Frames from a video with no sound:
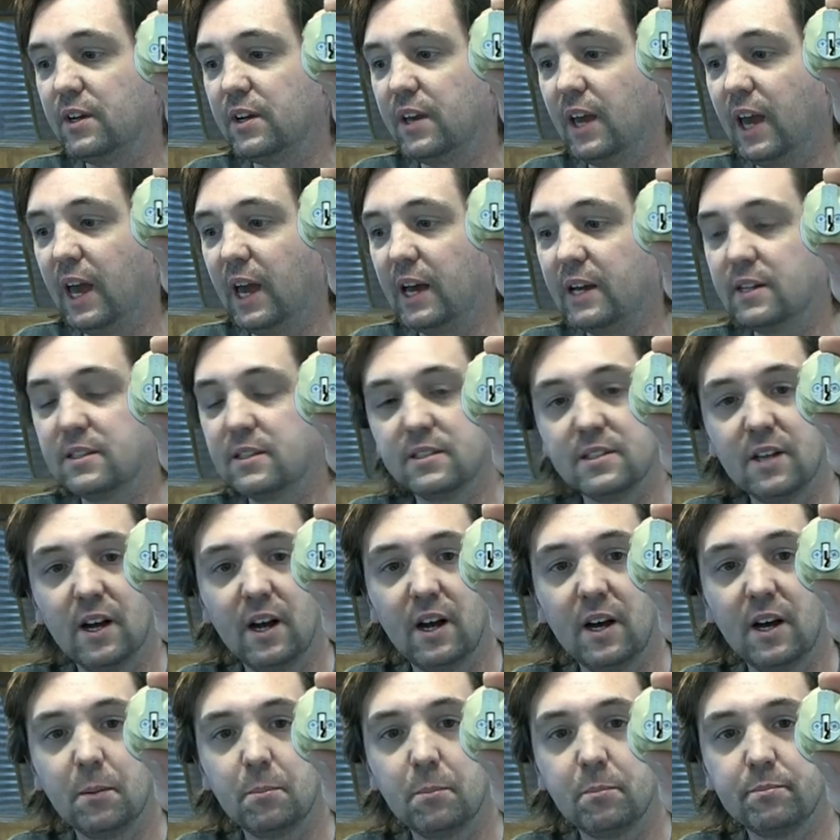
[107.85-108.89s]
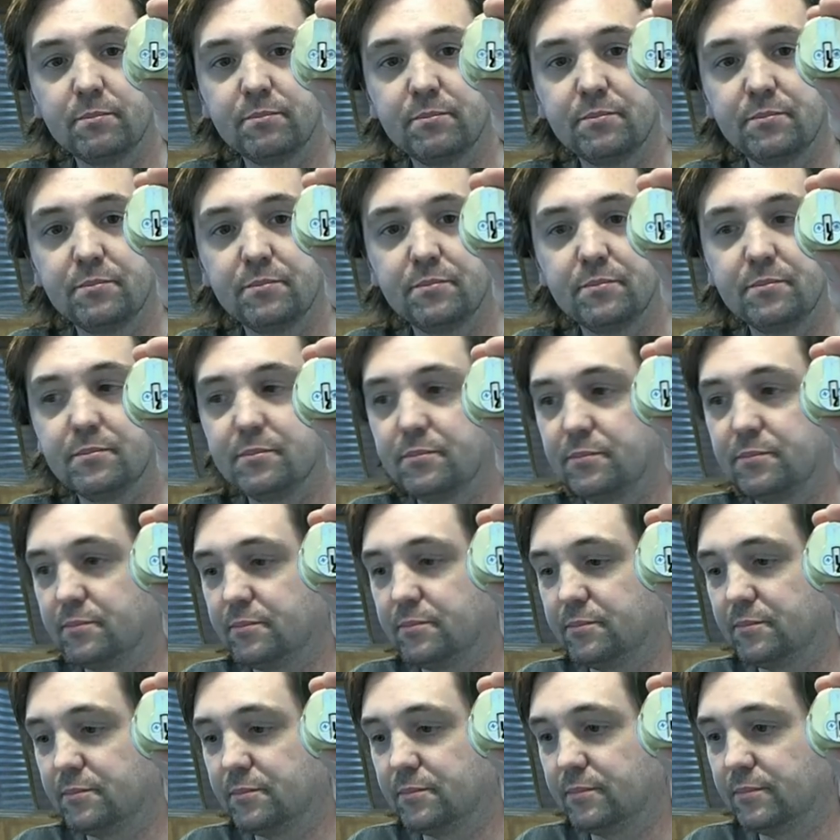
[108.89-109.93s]
And um,
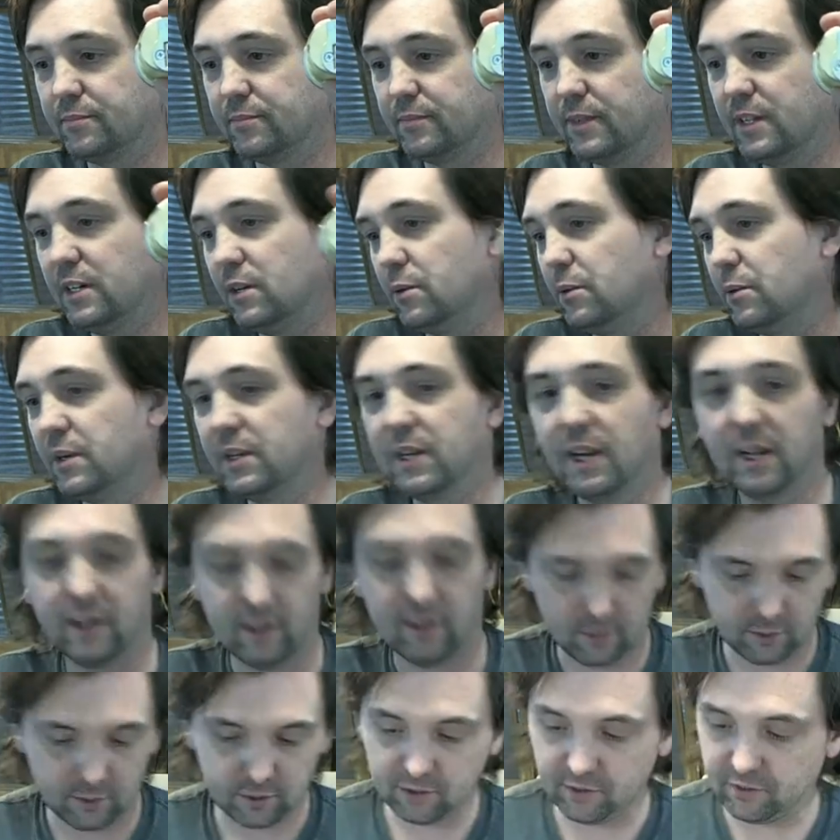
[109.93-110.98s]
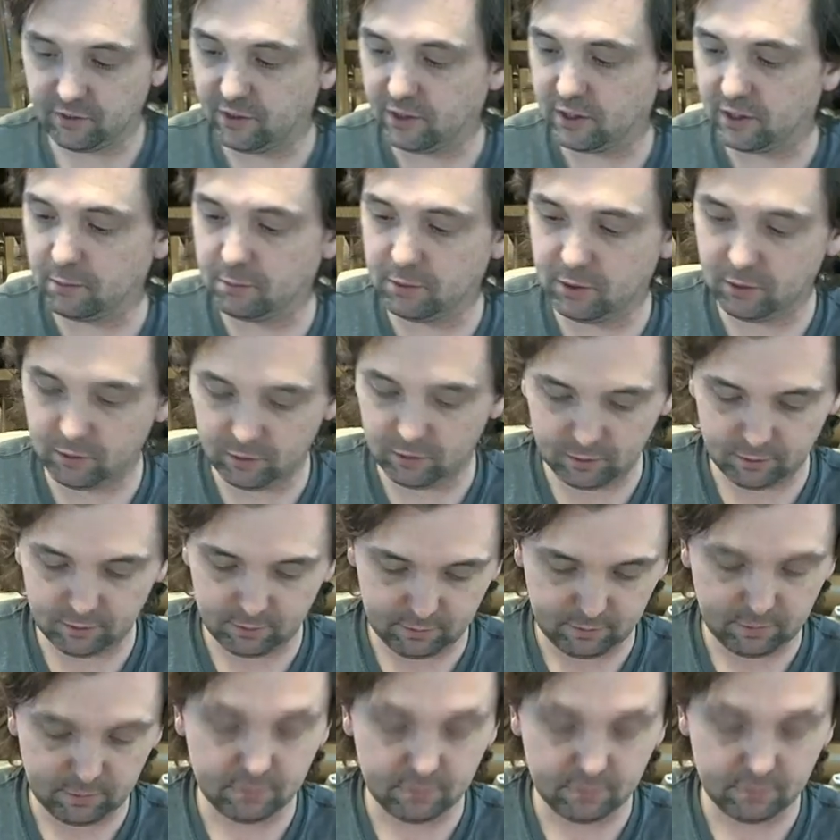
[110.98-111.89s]
you know what? I don't know what the fuck I'm doing.